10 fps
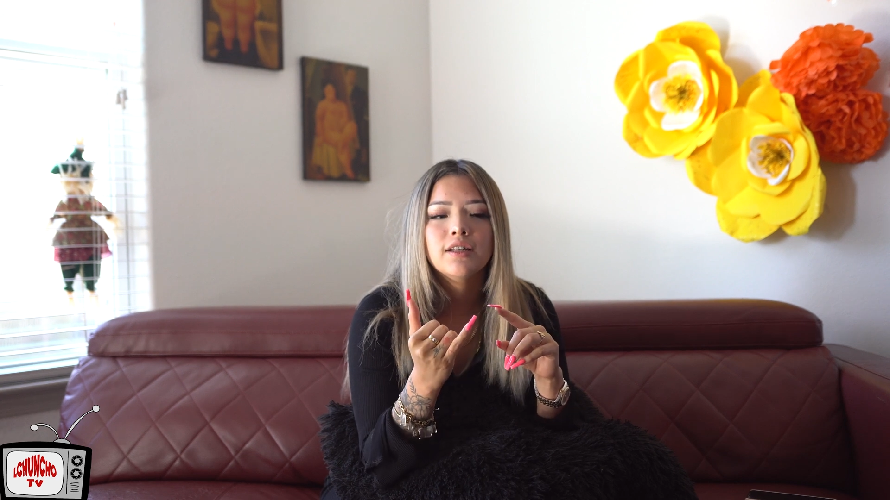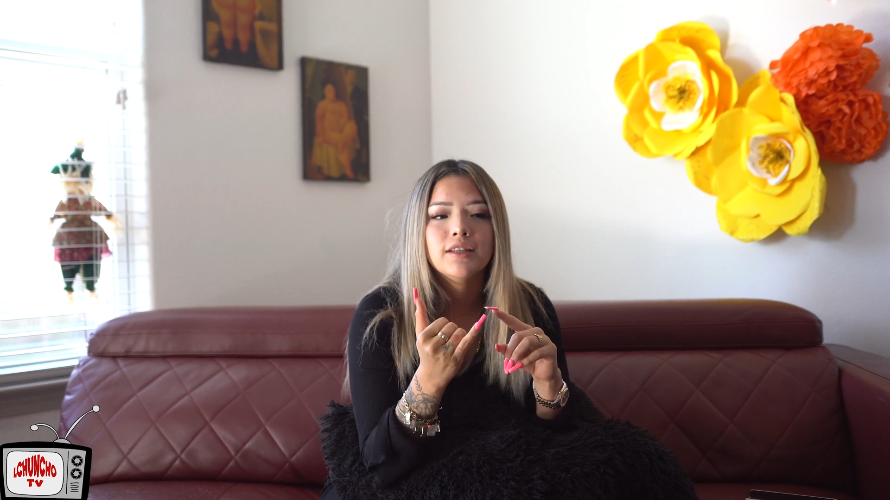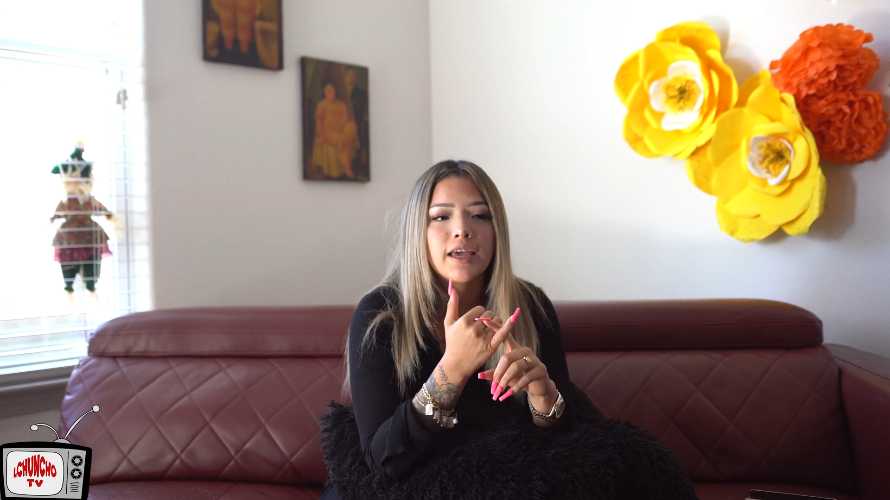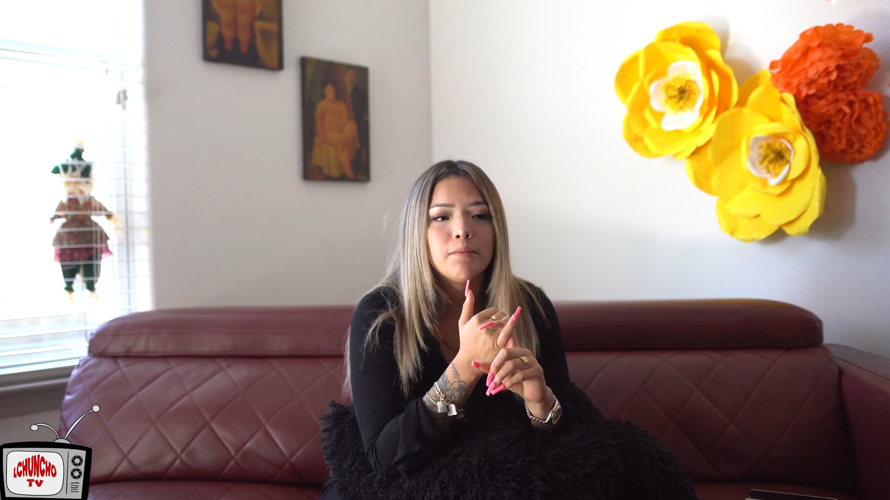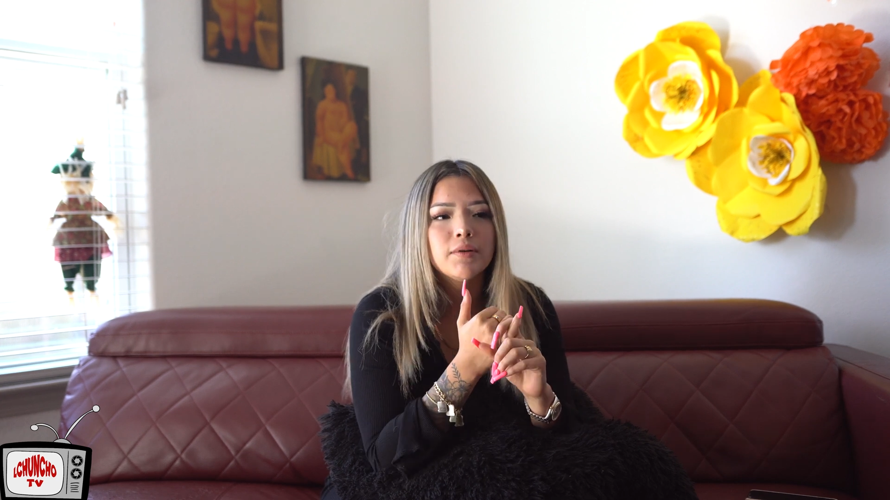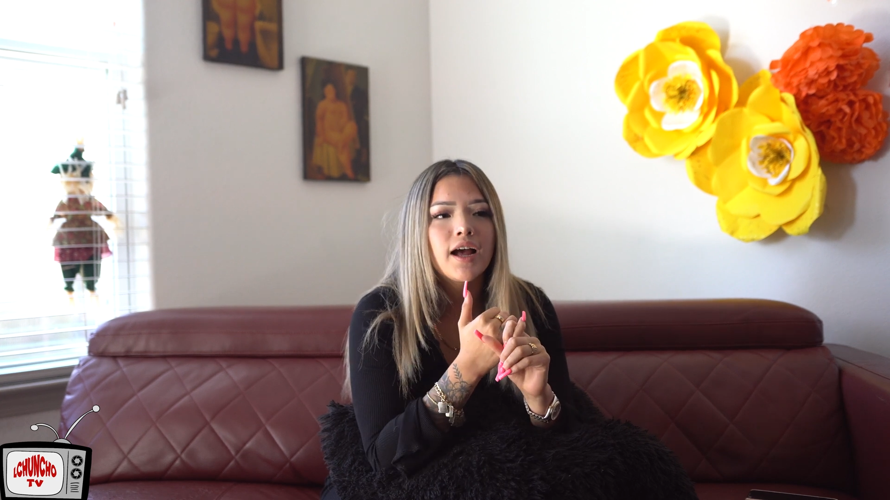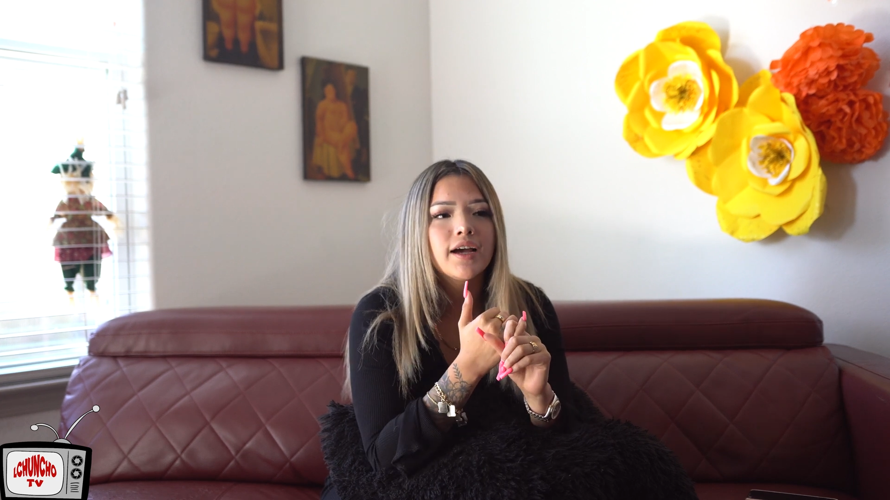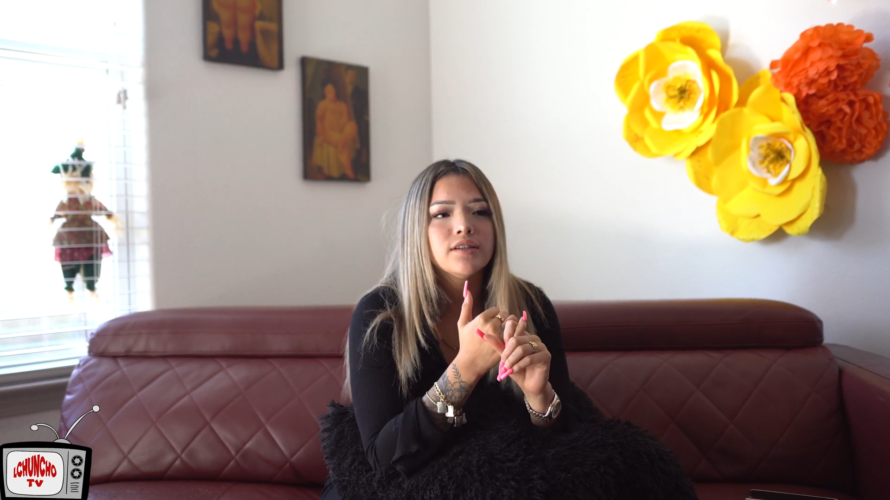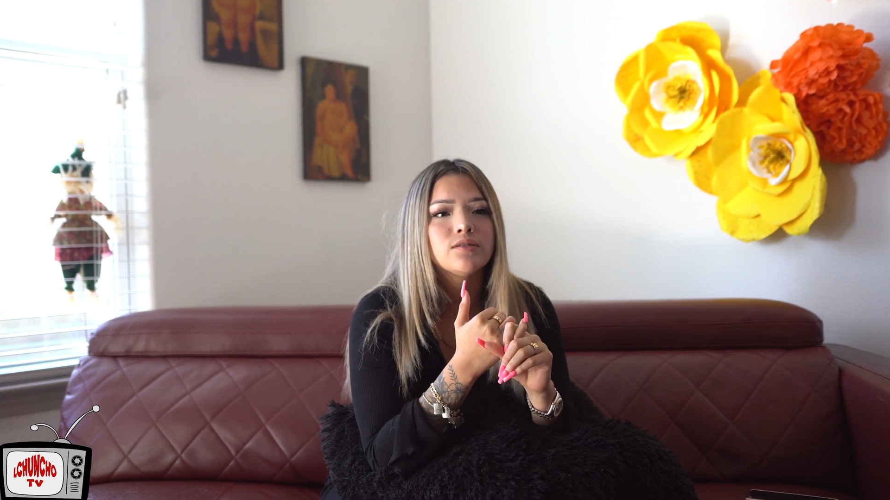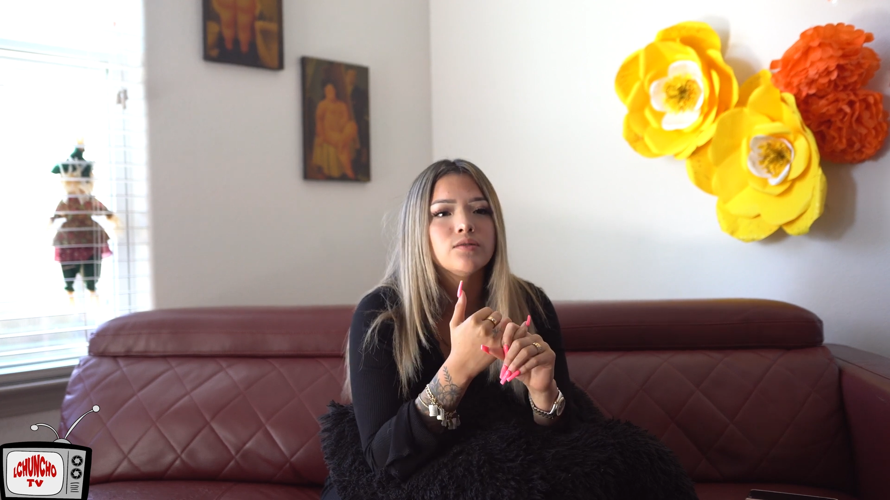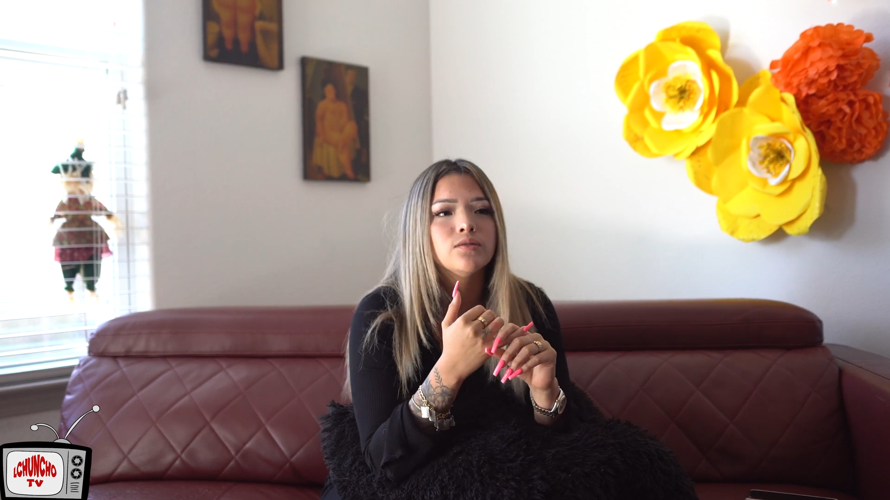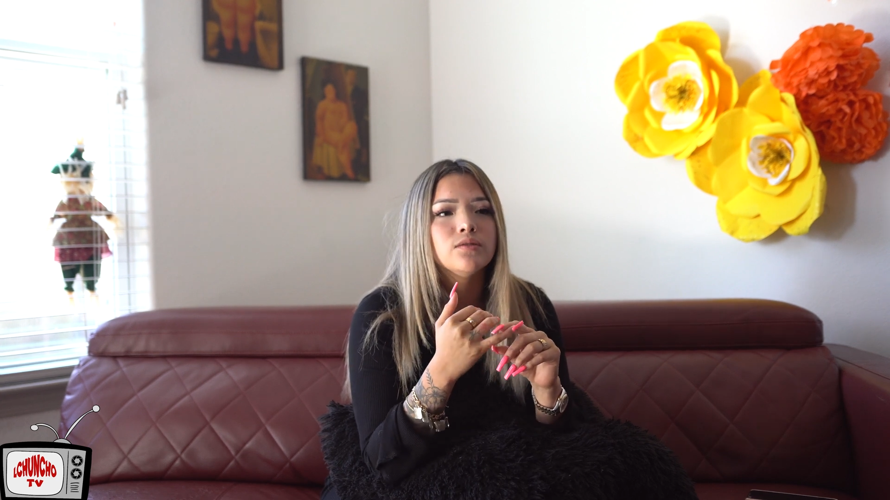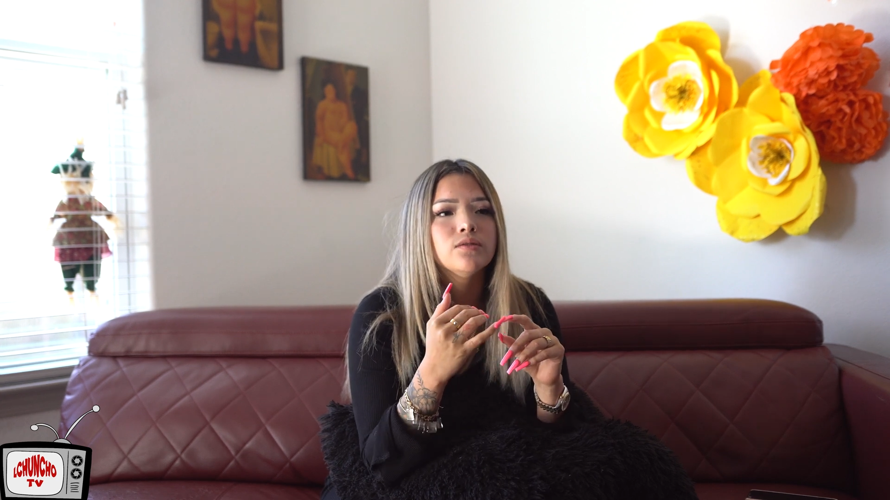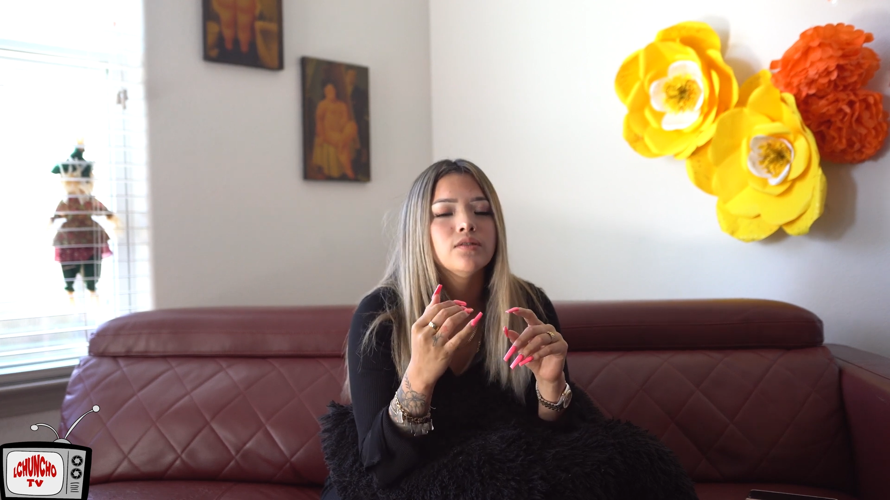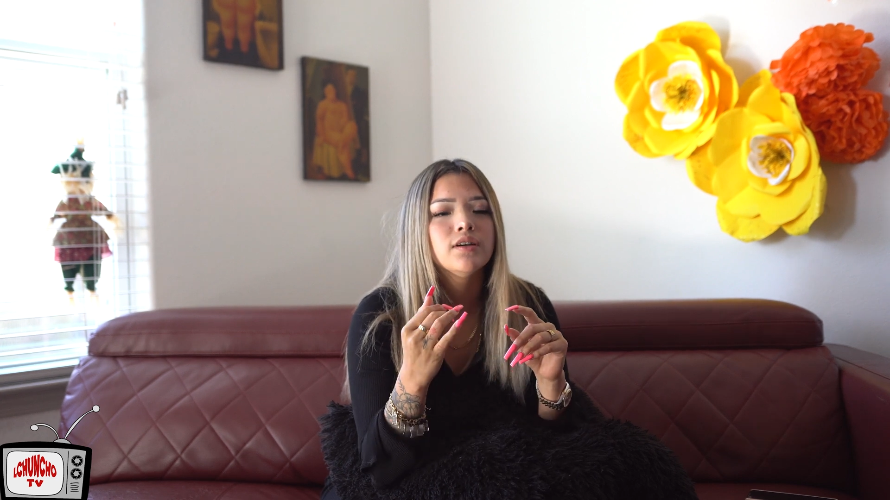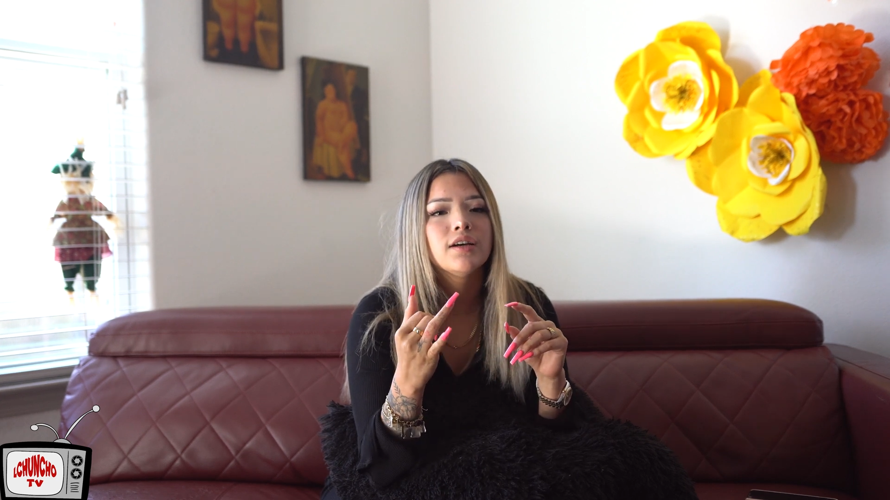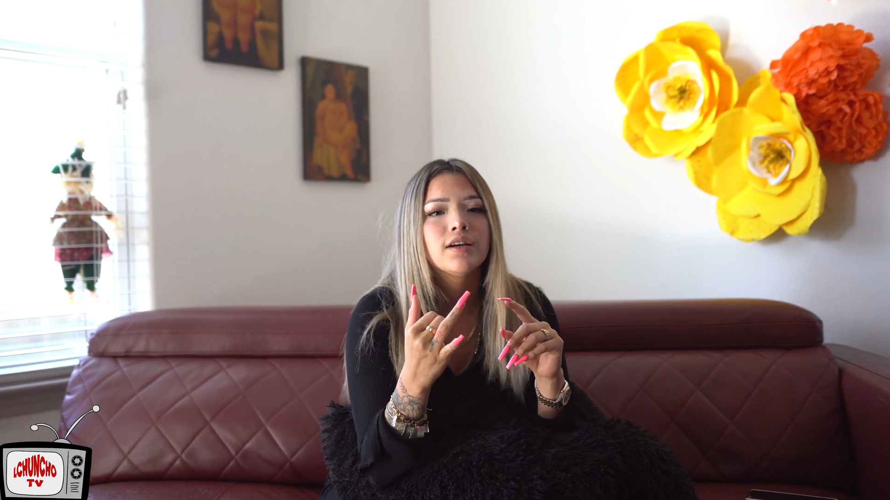Lehman High School,